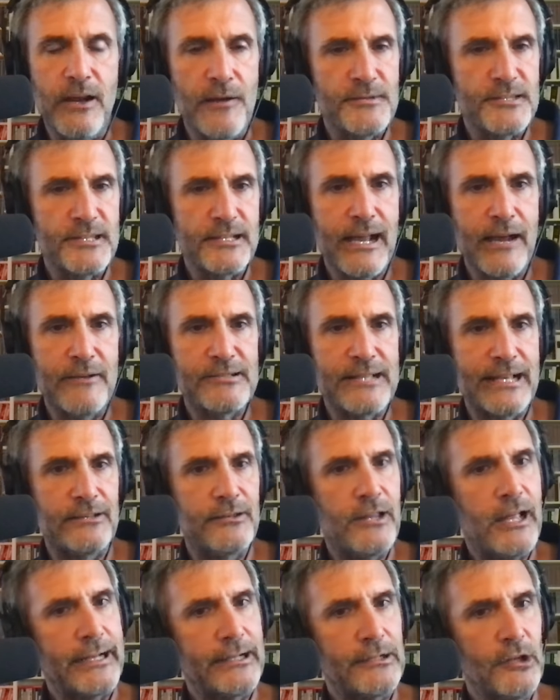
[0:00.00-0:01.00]
And I, you know, I was the guy
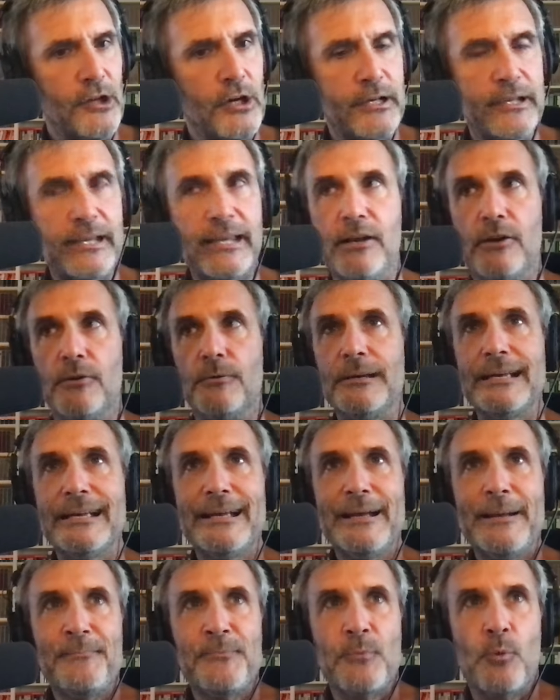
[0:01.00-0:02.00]
who was like, like, look, you
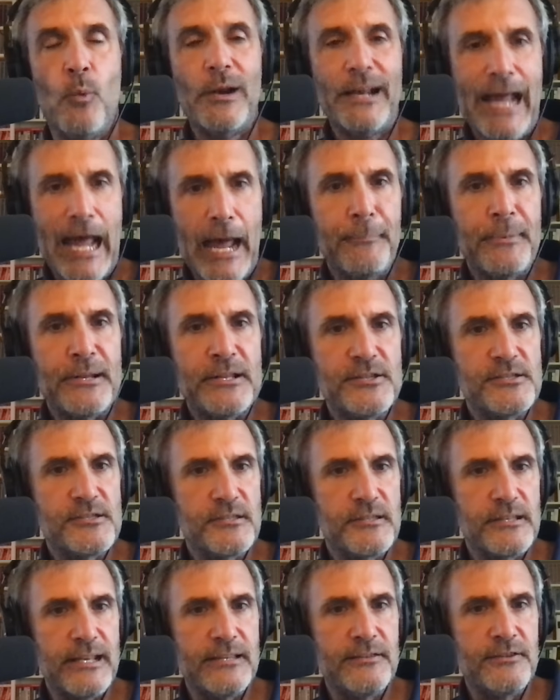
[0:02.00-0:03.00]
know, what
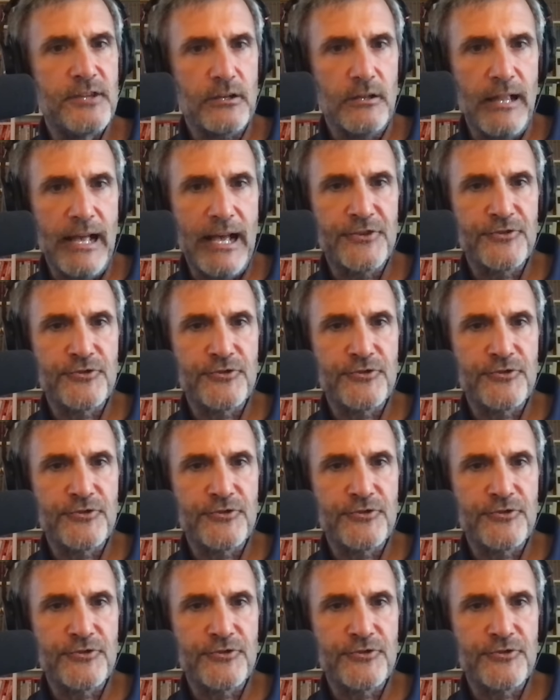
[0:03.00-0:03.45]
happens in the